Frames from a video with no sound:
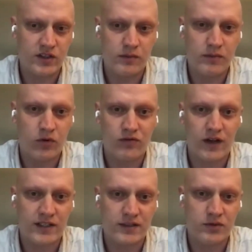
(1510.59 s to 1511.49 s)
a little bit more
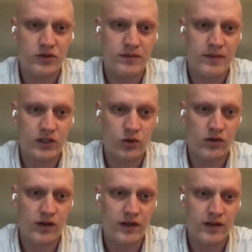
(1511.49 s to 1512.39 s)
flexible to make
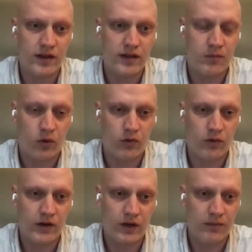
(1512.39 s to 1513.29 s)
sure that Puerto
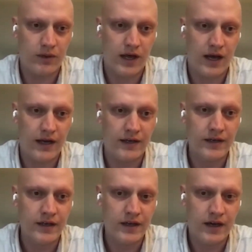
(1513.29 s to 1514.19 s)
Rico can apply